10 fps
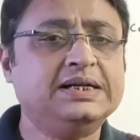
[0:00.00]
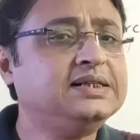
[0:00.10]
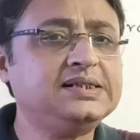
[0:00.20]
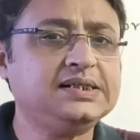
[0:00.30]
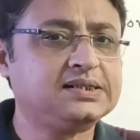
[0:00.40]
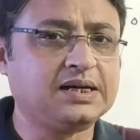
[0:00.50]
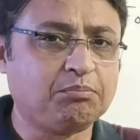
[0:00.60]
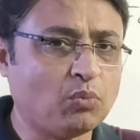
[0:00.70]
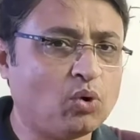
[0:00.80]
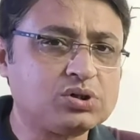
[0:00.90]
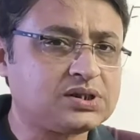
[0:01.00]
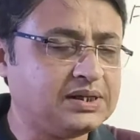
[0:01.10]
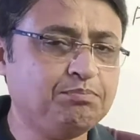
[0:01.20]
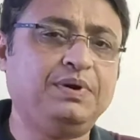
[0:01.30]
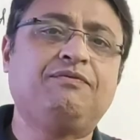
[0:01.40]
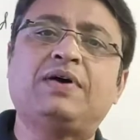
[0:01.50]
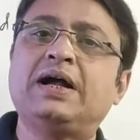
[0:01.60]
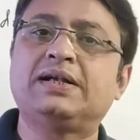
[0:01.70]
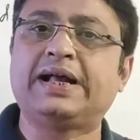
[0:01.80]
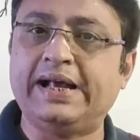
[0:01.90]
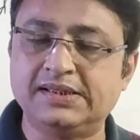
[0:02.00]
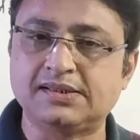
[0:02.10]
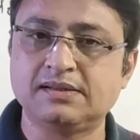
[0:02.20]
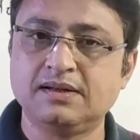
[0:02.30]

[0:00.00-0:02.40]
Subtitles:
This is the most simplified case.